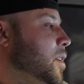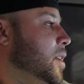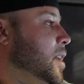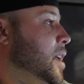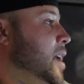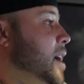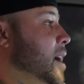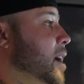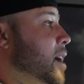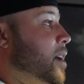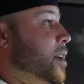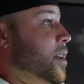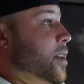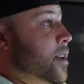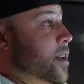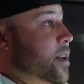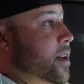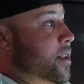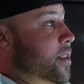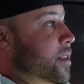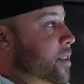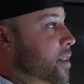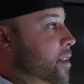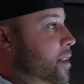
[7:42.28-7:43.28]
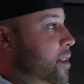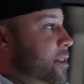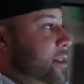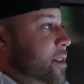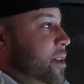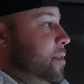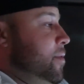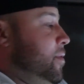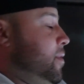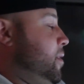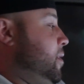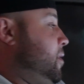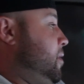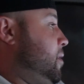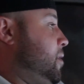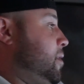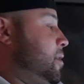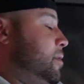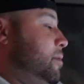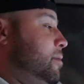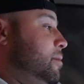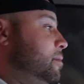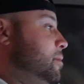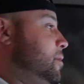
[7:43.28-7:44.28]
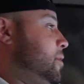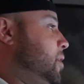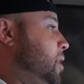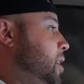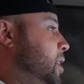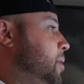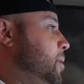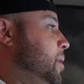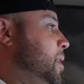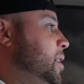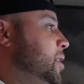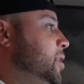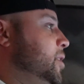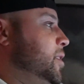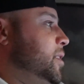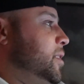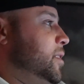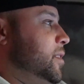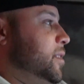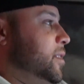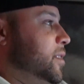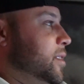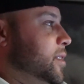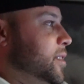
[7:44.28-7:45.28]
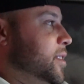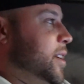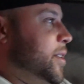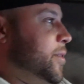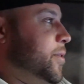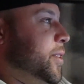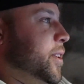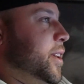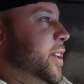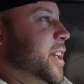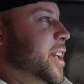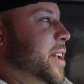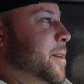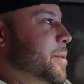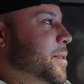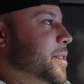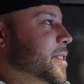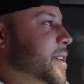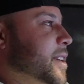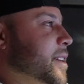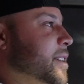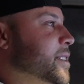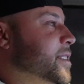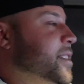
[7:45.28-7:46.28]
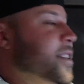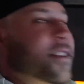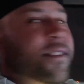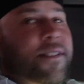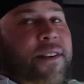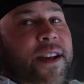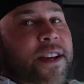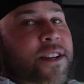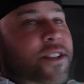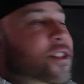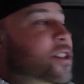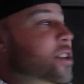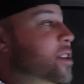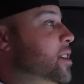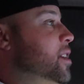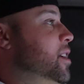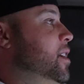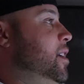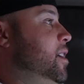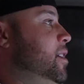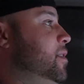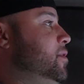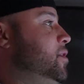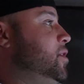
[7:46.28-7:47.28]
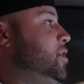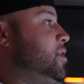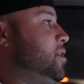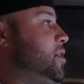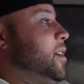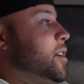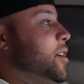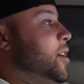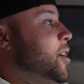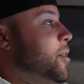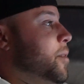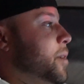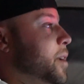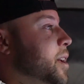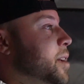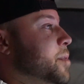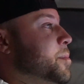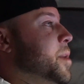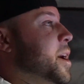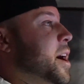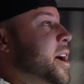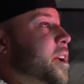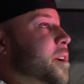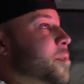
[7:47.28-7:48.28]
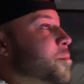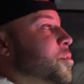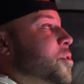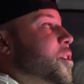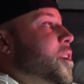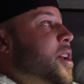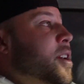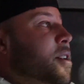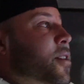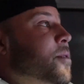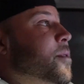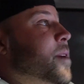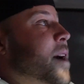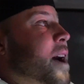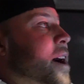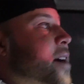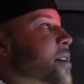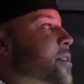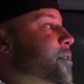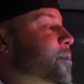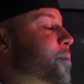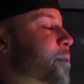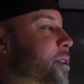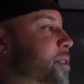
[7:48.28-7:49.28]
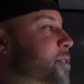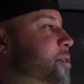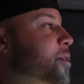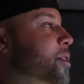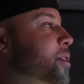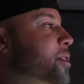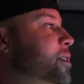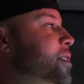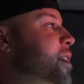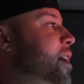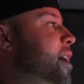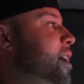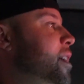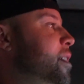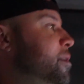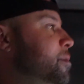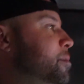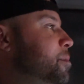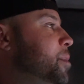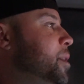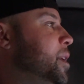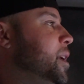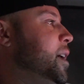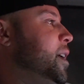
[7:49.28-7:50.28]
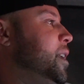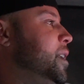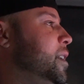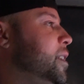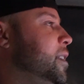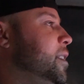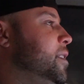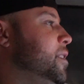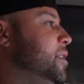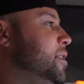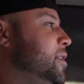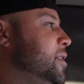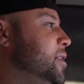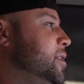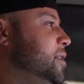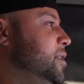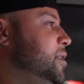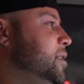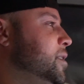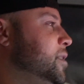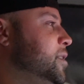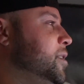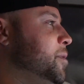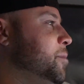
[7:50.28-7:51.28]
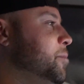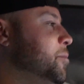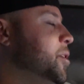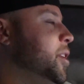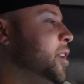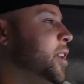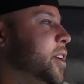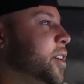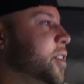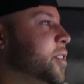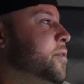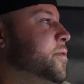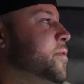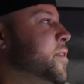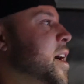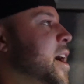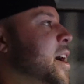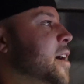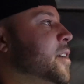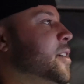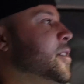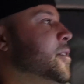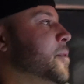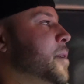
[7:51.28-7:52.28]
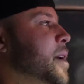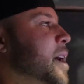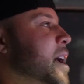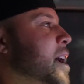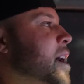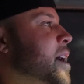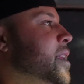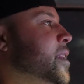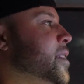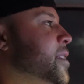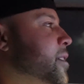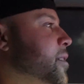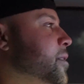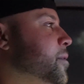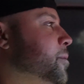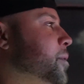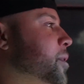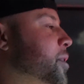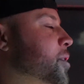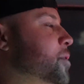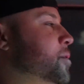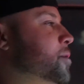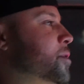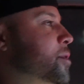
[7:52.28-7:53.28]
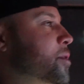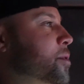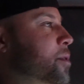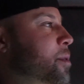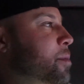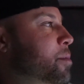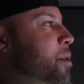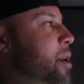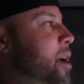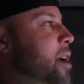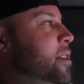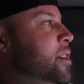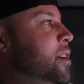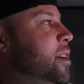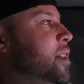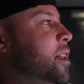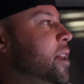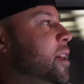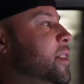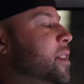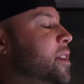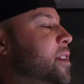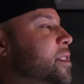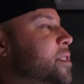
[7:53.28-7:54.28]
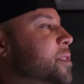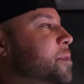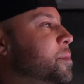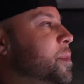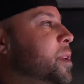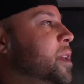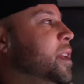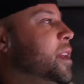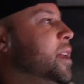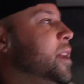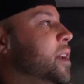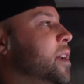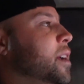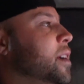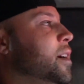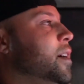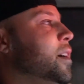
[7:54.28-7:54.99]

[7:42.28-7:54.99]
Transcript: Yeah, great question. Definitely came into consideration of just going and buying a brand new house where it's all done. But there's some really good value add when you do a project like this, meaning